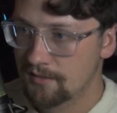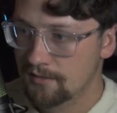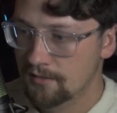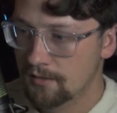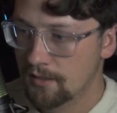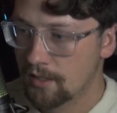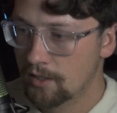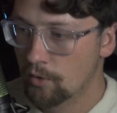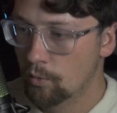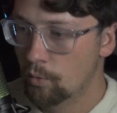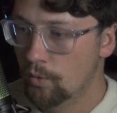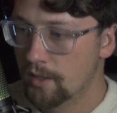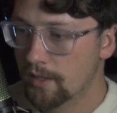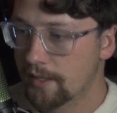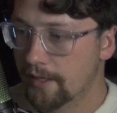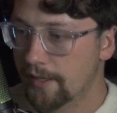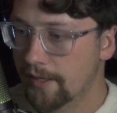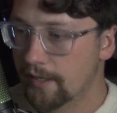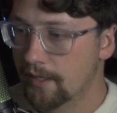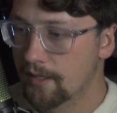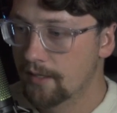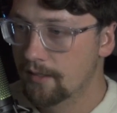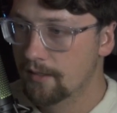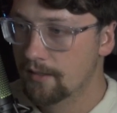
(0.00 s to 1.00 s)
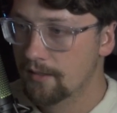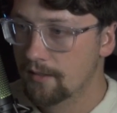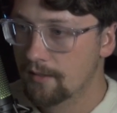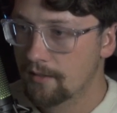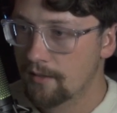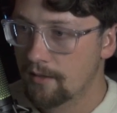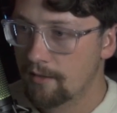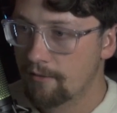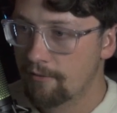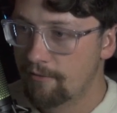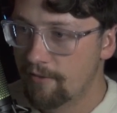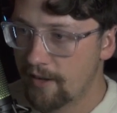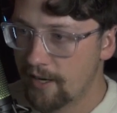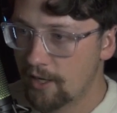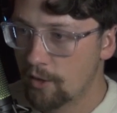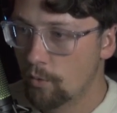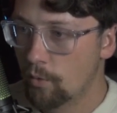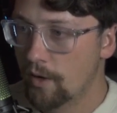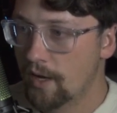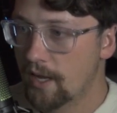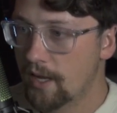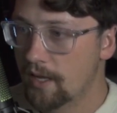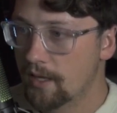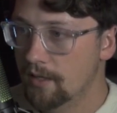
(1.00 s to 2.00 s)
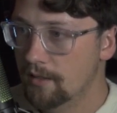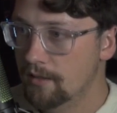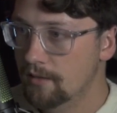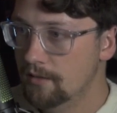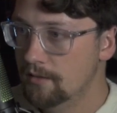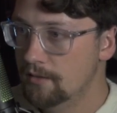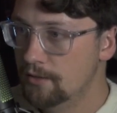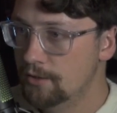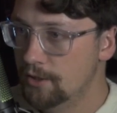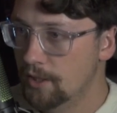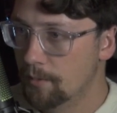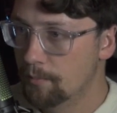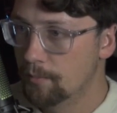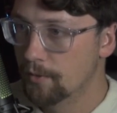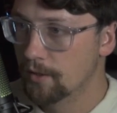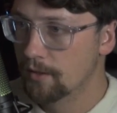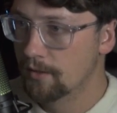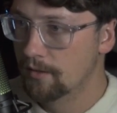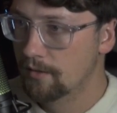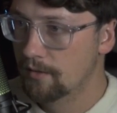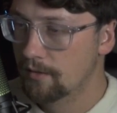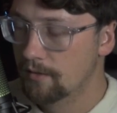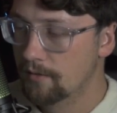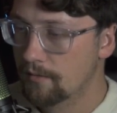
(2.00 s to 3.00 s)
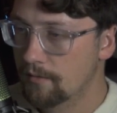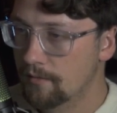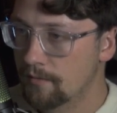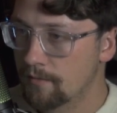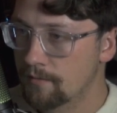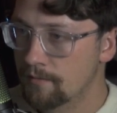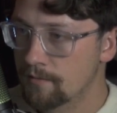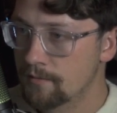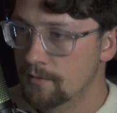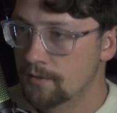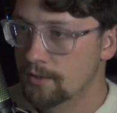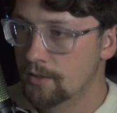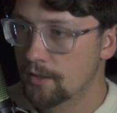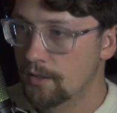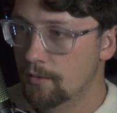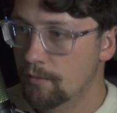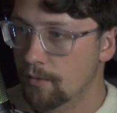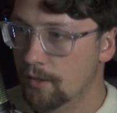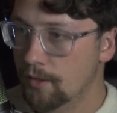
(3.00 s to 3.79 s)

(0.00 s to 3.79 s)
on the one-legged fadeaway jumper. So here we